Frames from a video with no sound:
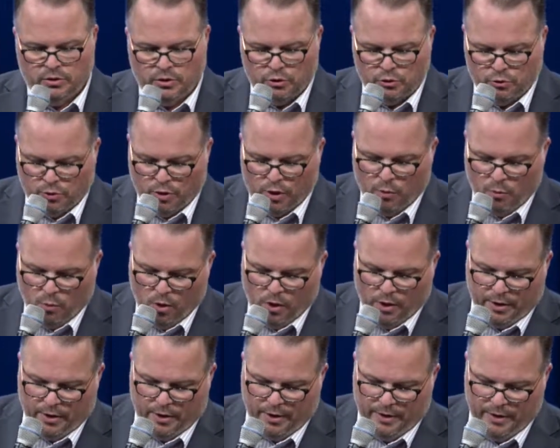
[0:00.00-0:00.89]
to draw
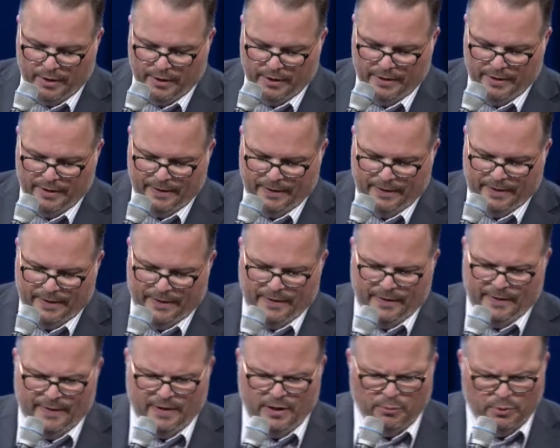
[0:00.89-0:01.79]
water.
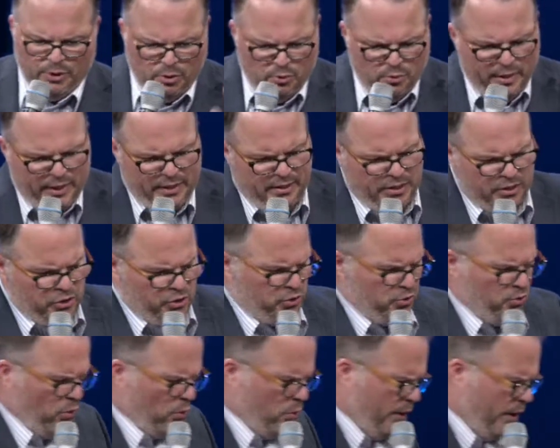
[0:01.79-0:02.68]
Now, when you read this
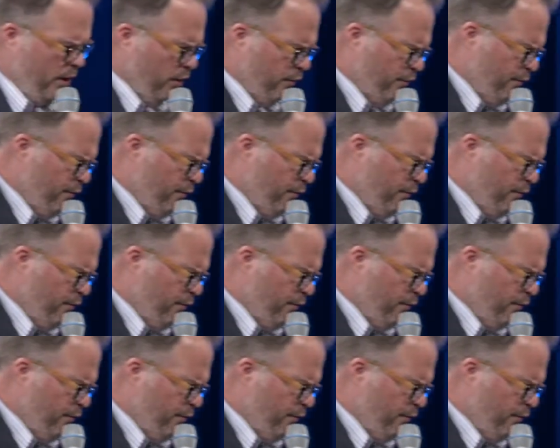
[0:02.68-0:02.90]
story